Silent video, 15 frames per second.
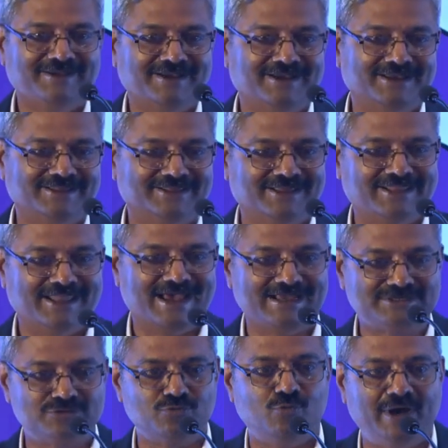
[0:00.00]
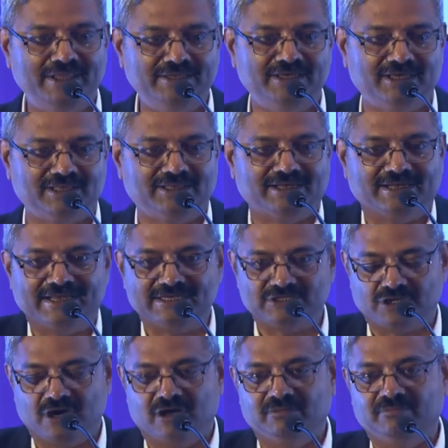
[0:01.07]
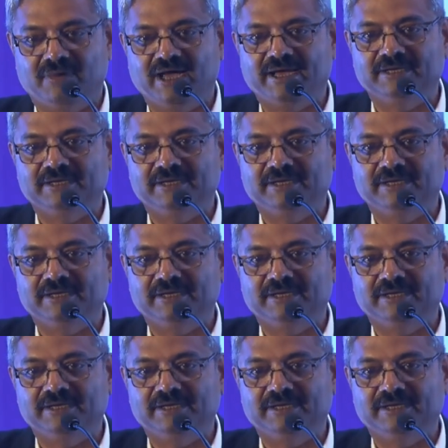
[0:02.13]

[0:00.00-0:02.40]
in the last 1 year that has gone by.